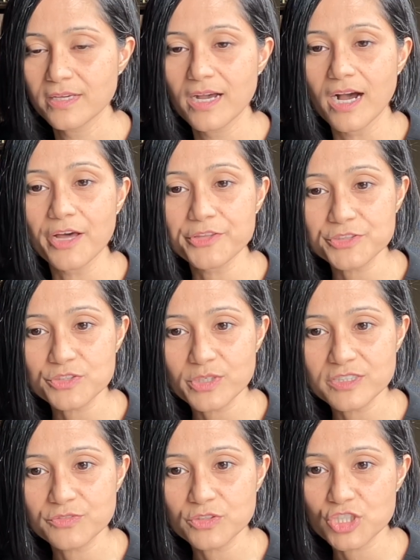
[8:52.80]
Other
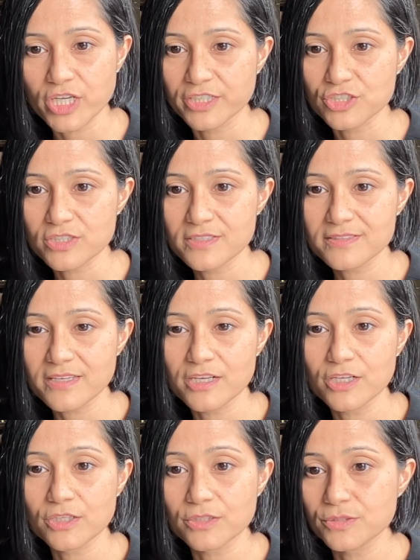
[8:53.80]
stressful changes
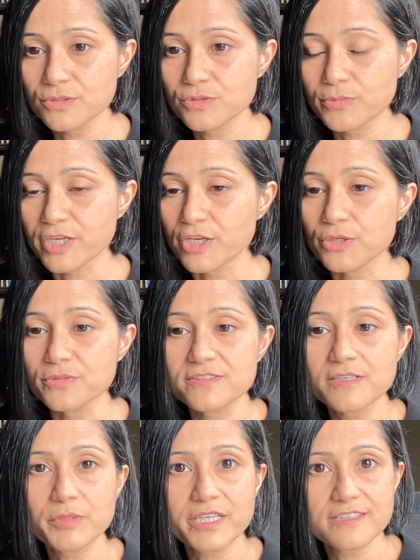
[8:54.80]
include when a new
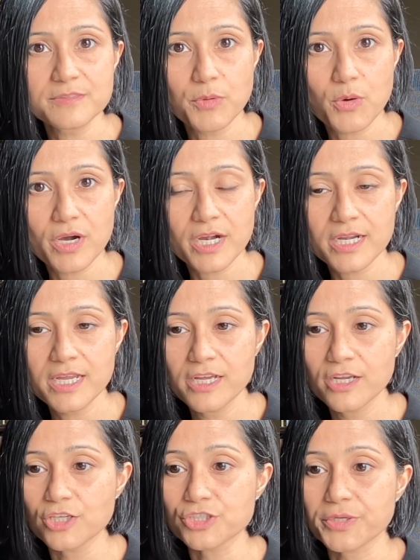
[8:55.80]
sibling is born,
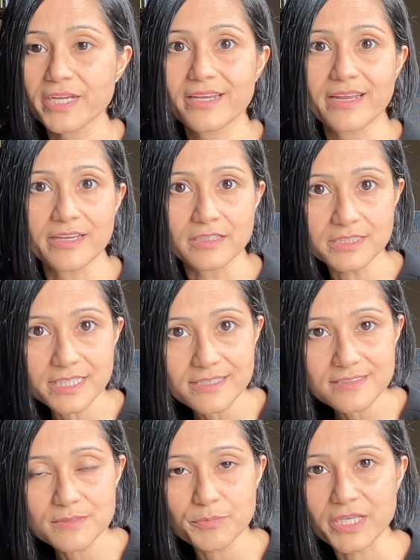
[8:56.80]
during an
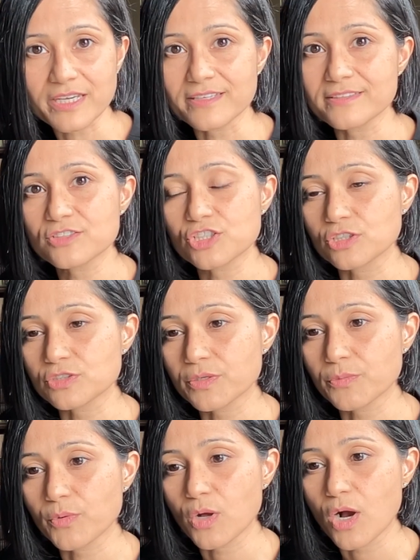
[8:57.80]
illness, because
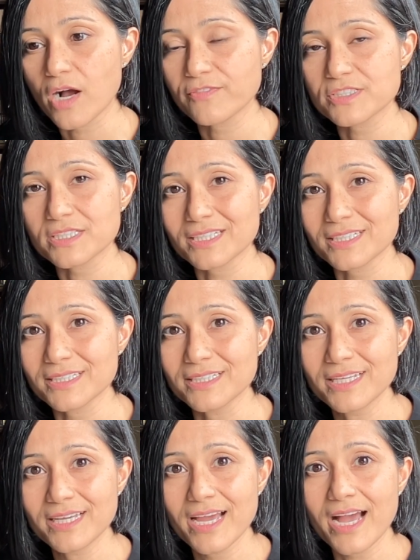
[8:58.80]
children will often
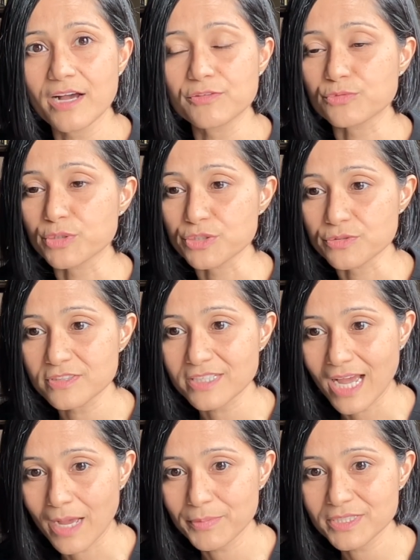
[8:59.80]
have reduced
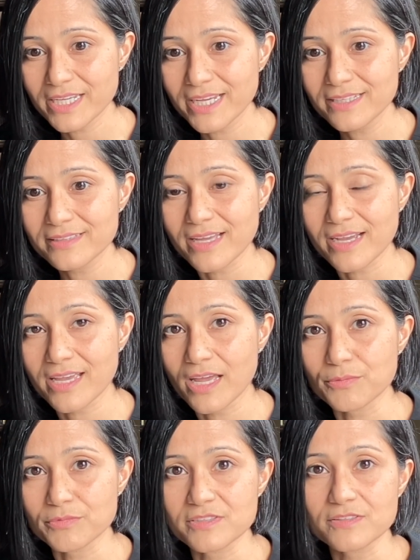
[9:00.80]
appetite that
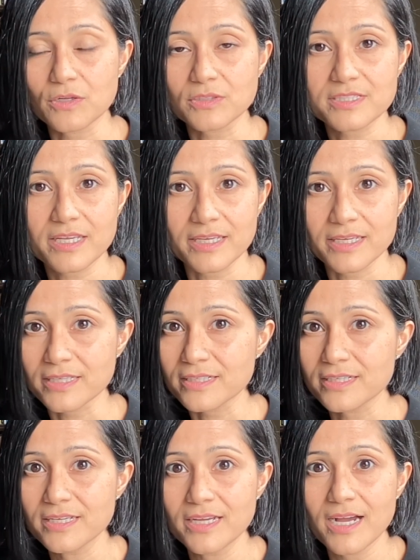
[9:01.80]
can result in
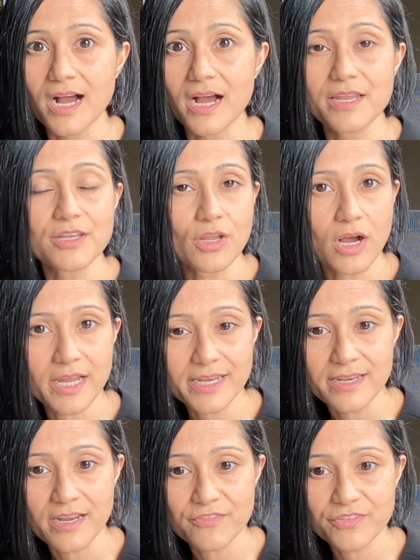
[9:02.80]
not enough